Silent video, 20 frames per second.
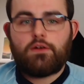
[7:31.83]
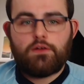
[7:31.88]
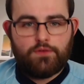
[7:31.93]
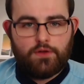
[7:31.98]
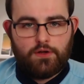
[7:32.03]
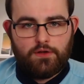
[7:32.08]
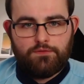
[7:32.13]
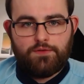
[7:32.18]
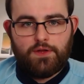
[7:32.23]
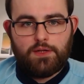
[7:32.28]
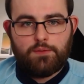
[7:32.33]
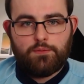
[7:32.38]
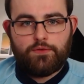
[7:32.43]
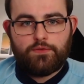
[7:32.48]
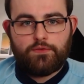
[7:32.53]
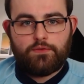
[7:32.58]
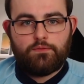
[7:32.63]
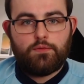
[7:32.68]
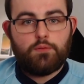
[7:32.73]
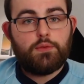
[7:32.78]
very famous
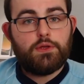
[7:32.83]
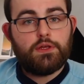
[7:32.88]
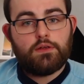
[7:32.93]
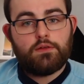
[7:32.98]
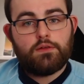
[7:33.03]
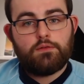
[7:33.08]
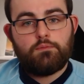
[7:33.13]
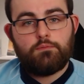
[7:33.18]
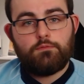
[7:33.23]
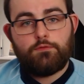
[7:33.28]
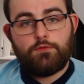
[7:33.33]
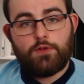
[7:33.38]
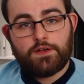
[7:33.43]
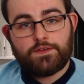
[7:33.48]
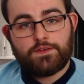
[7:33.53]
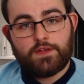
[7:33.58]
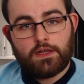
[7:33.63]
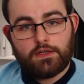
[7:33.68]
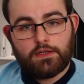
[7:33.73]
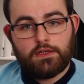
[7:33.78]
for being very
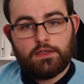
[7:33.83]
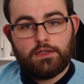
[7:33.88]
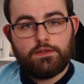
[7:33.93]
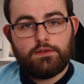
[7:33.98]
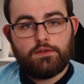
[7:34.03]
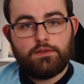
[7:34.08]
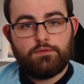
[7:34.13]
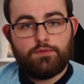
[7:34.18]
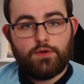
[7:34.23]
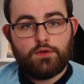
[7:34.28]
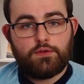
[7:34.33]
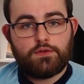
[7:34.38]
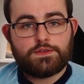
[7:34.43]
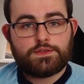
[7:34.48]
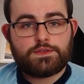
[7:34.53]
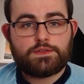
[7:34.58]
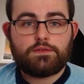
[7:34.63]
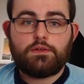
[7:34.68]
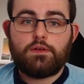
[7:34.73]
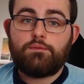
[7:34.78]
technically
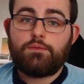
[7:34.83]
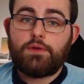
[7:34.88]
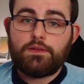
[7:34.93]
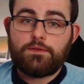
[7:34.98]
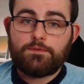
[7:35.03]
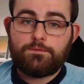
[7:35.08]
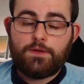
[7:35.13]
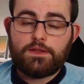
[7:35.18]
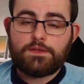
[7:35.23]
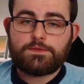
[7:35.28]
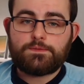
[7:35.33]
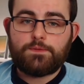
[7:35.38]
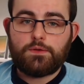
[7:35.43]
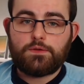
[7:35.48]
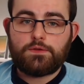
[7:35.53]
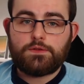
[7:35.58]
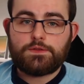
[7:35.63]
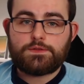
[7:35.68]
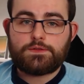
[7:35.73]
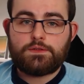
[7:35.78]
focused, very defence
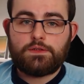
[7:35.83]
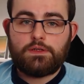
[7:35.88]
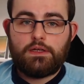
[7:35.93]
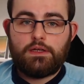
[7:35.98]
focused.